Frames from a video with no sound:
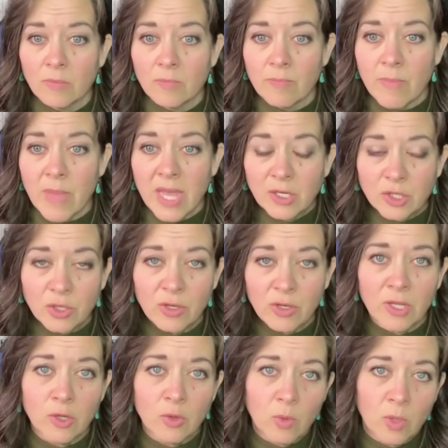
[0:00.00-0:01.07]
Make sure
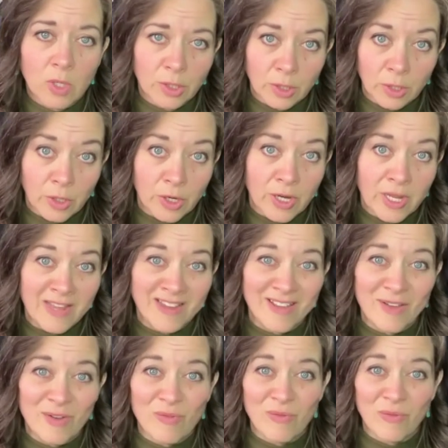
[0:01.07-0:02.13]
that you are learning